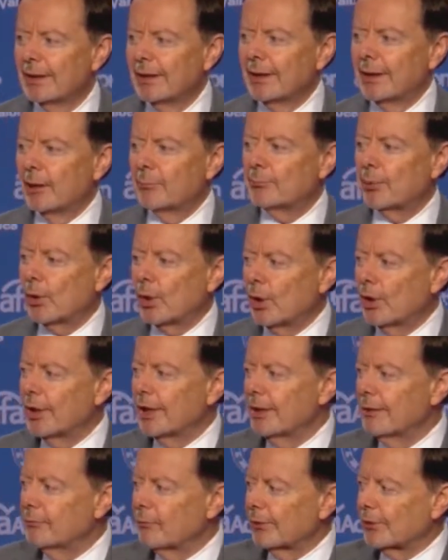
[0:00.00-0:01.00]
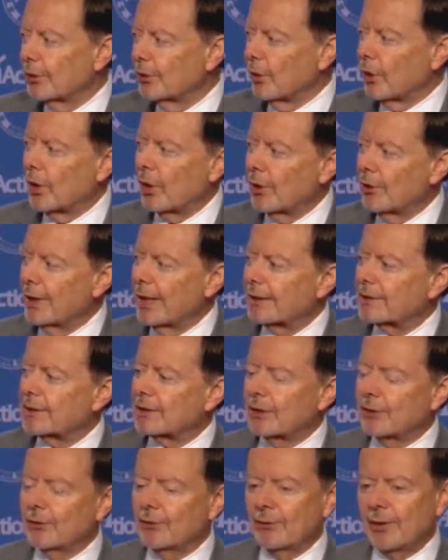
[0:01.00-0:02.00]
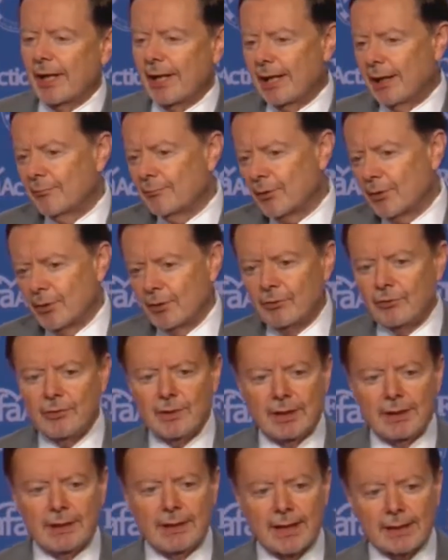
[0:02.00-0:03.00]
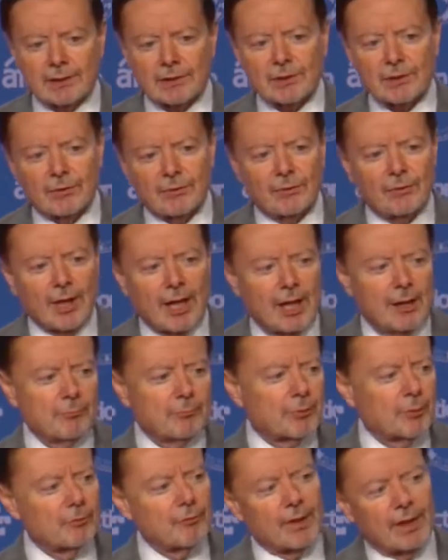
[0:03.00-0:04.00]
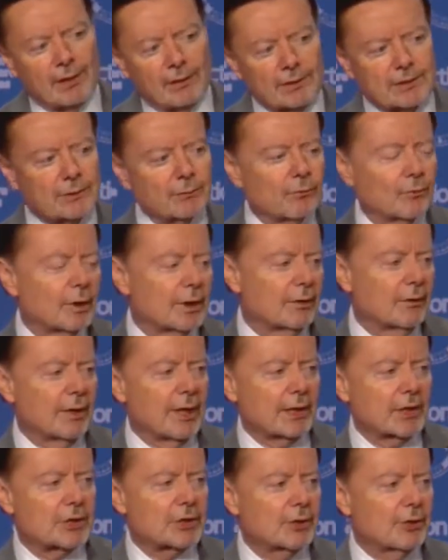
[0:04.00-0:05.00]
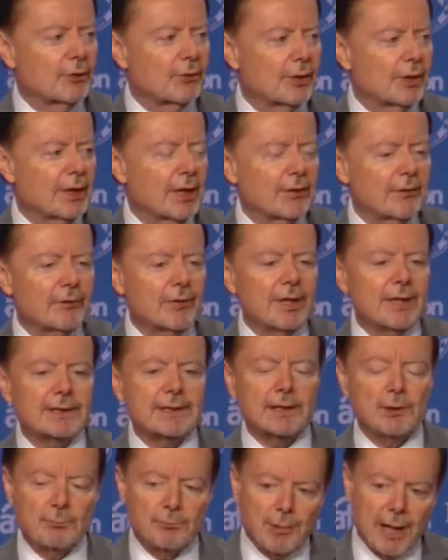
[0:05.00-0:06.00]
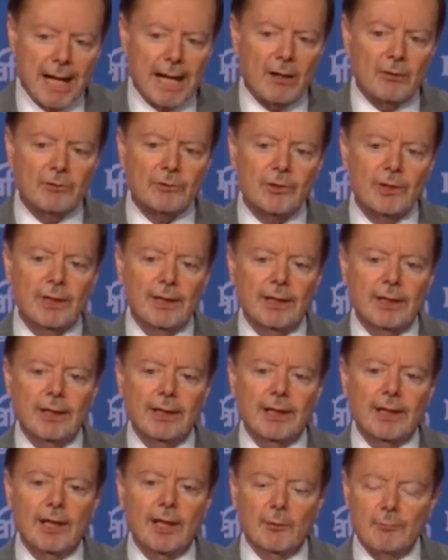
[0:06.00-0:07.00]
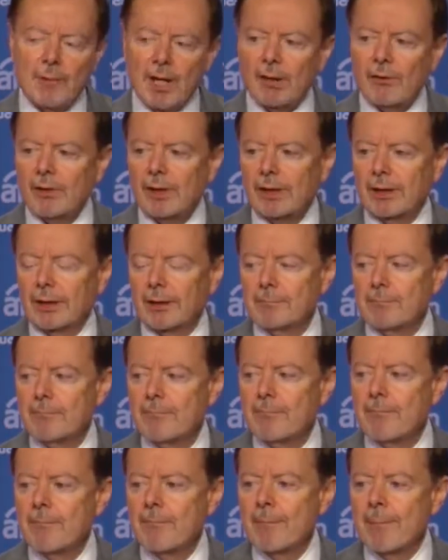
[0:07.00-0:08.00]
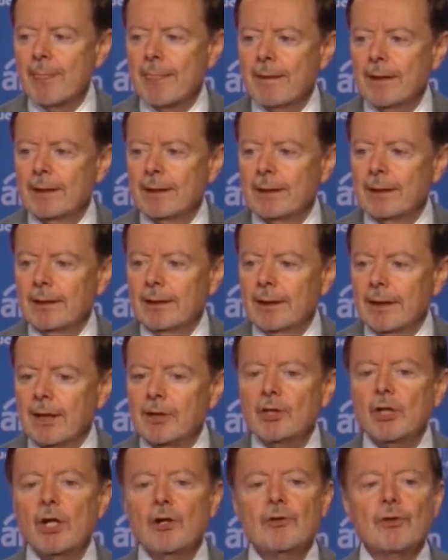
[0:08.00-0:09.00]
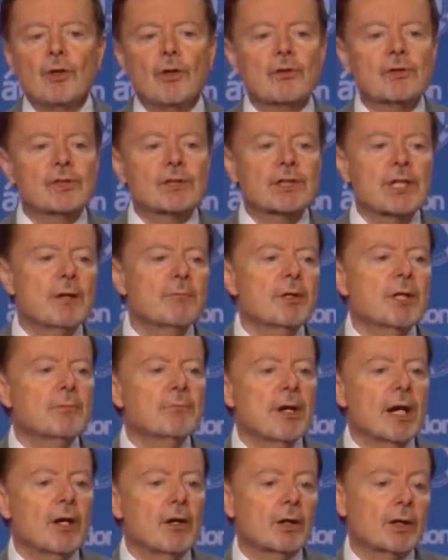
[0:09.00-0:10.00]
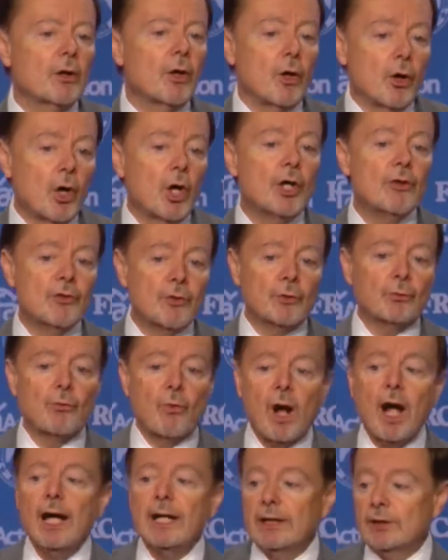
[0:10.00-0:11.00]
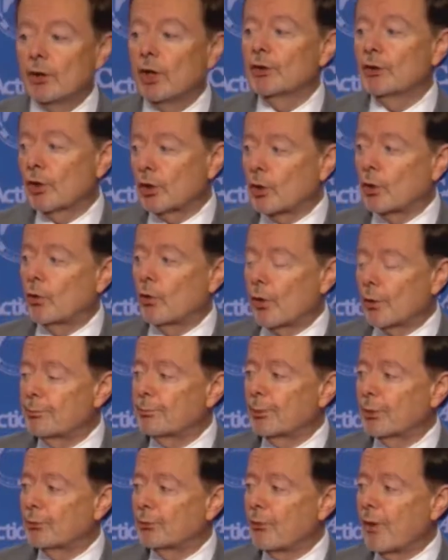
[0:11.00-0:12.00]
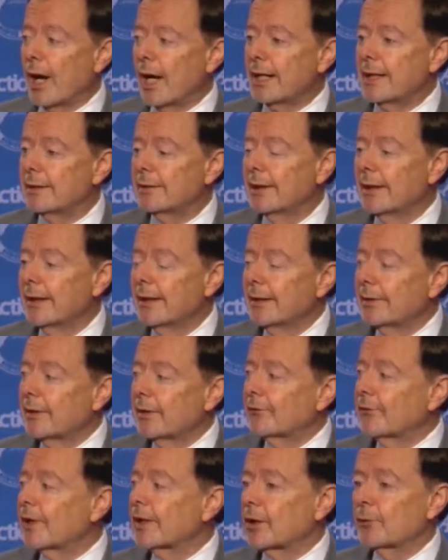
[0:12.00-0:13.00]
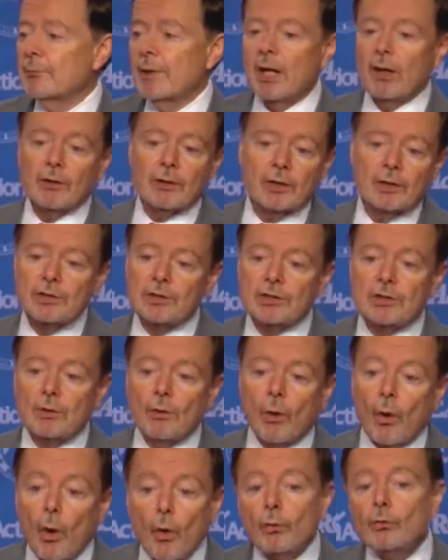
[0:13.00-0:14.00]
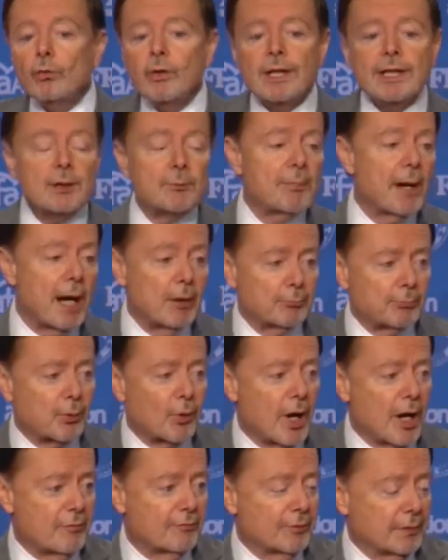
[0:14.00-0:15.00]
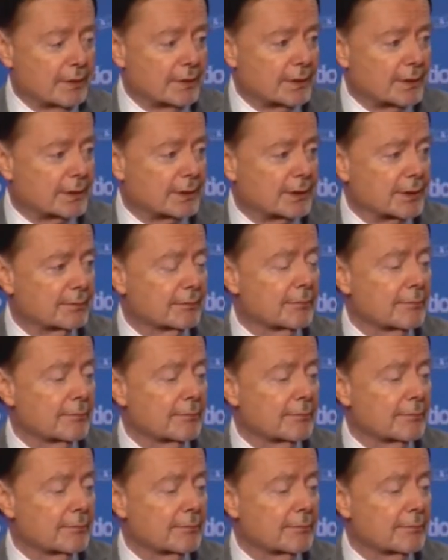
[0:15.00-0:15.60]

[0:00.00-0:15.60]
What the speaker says: a party with an R next to their name or a D next to their name prevails in one election or another. It's about America. And, you know, there are some in America on the right, on the corporate right, that think America's only about profits.